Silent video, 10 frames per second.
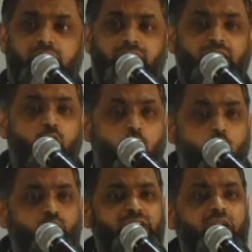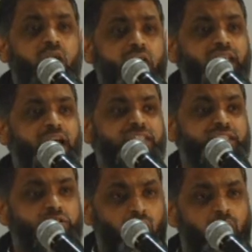That only
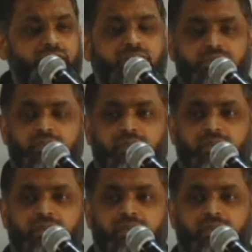highlighted to us